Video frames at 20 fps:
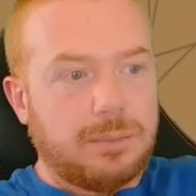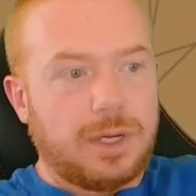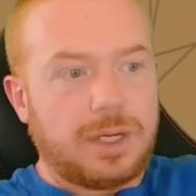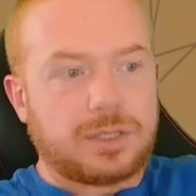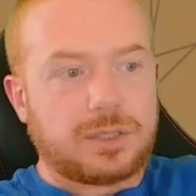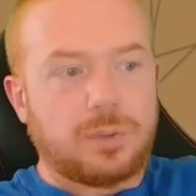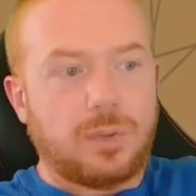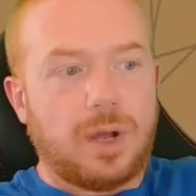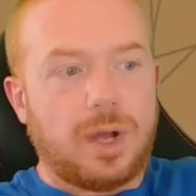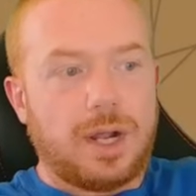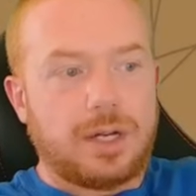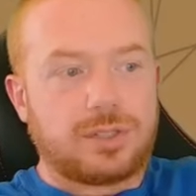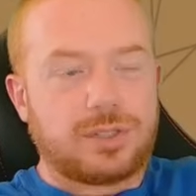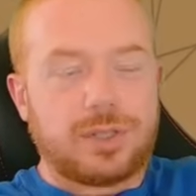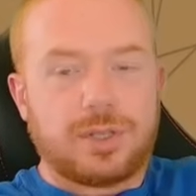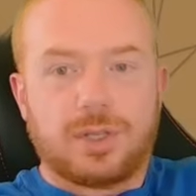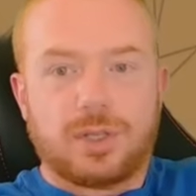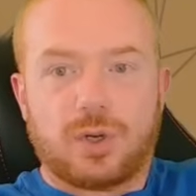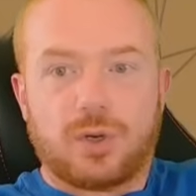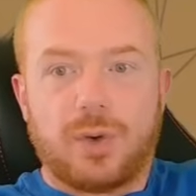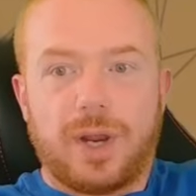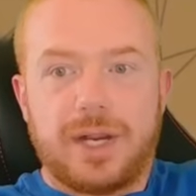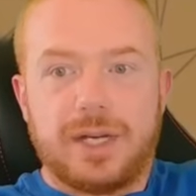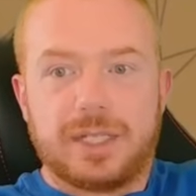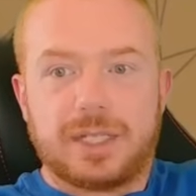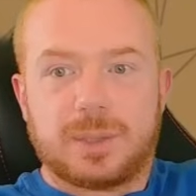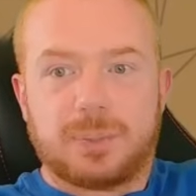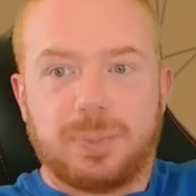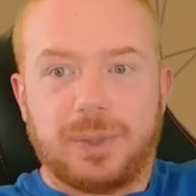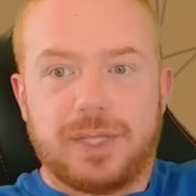Must watch the
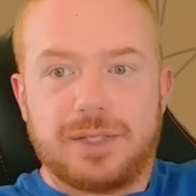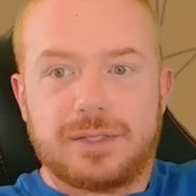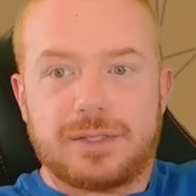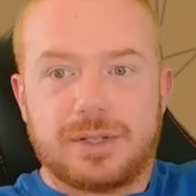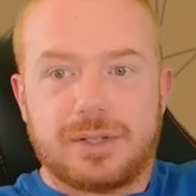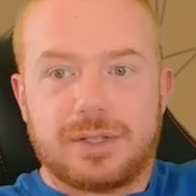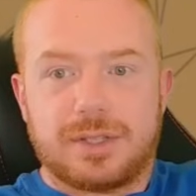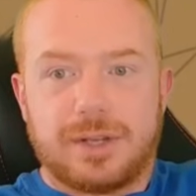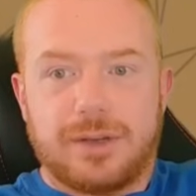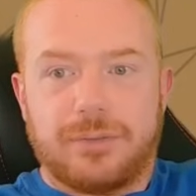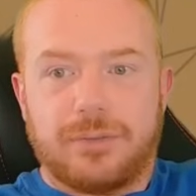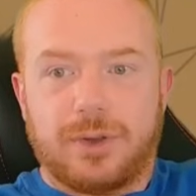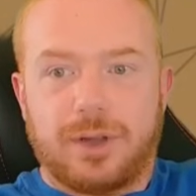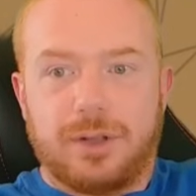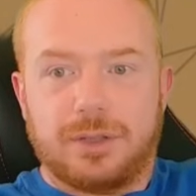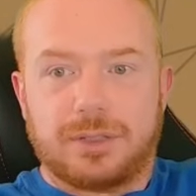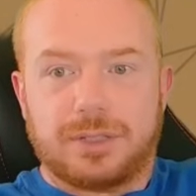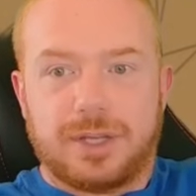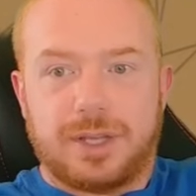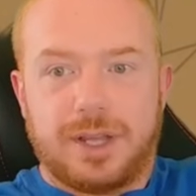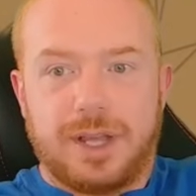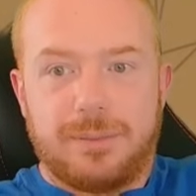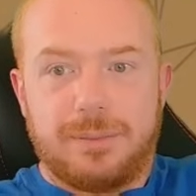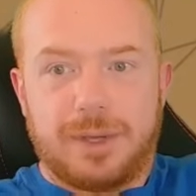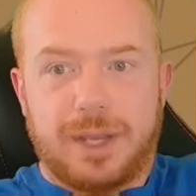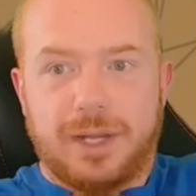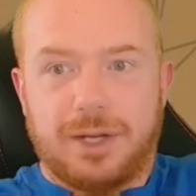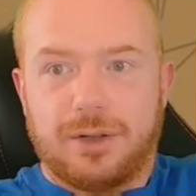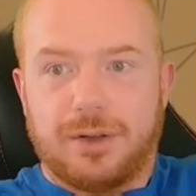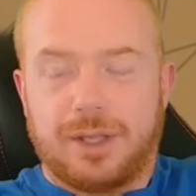greatest blizzards of all
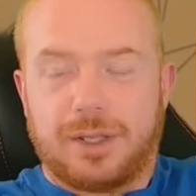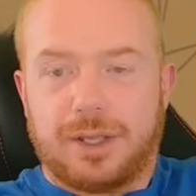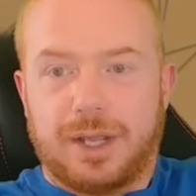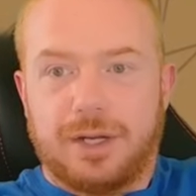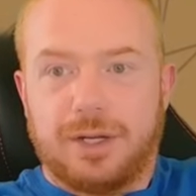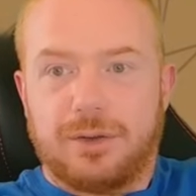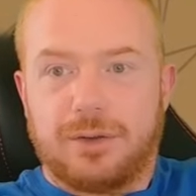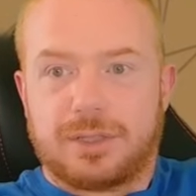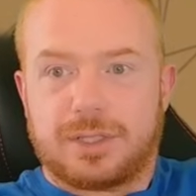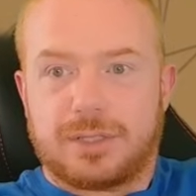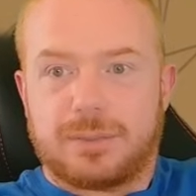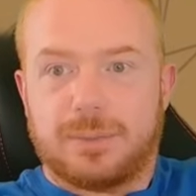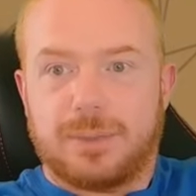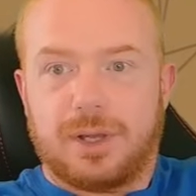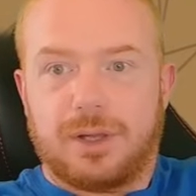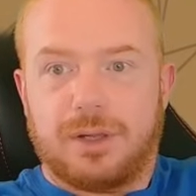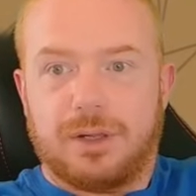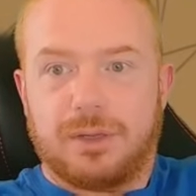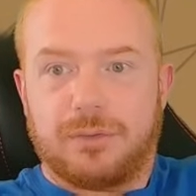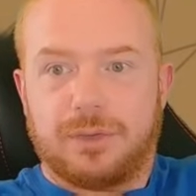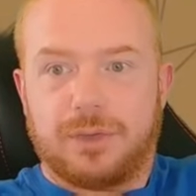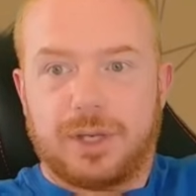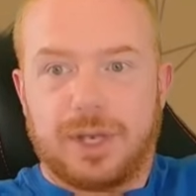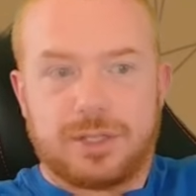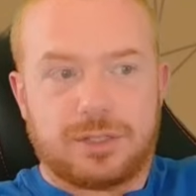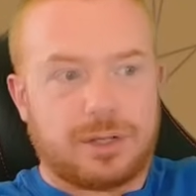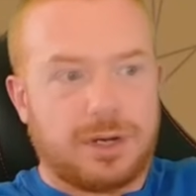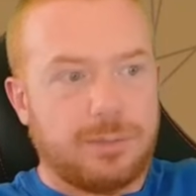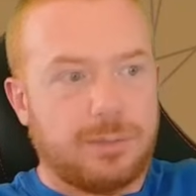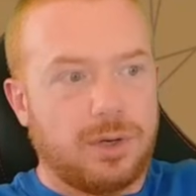time. I know I, I, know it's small if you
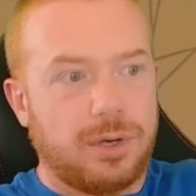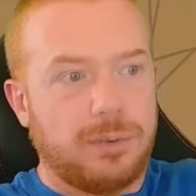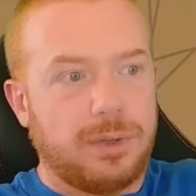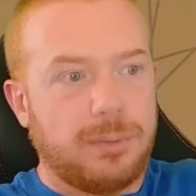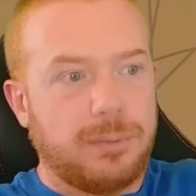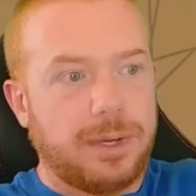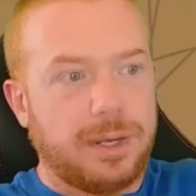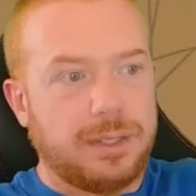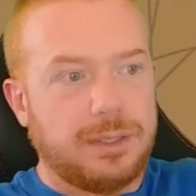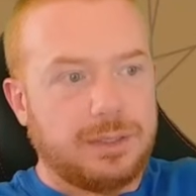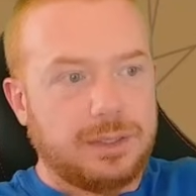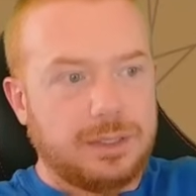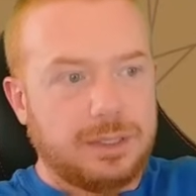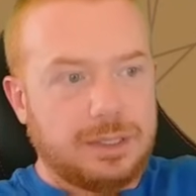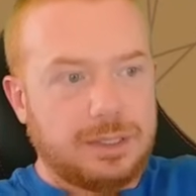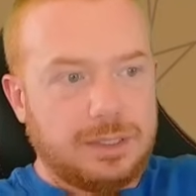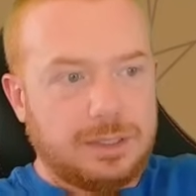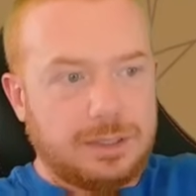guys are on mobile, but